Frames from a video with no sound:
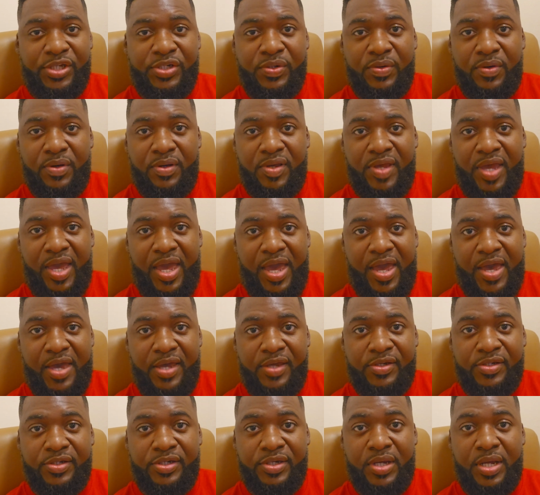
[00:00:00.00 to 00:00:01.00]
on
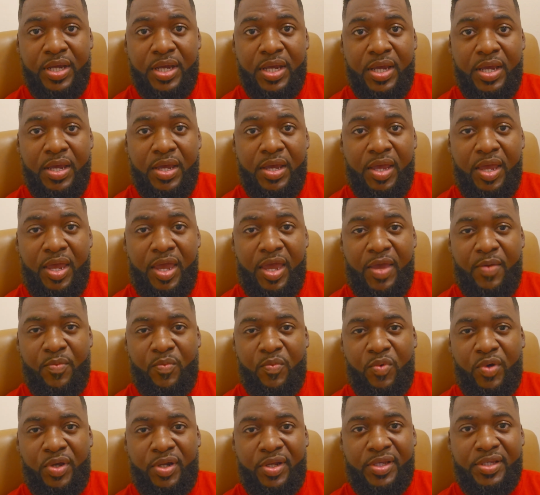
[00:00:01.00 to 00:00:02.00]
cash and
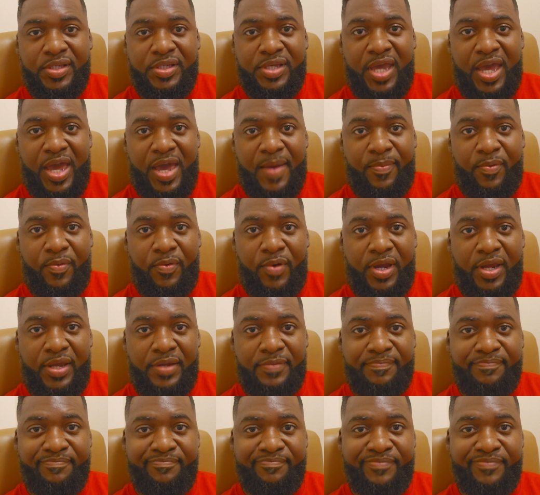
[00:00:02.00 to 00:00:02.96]
what is cap rate?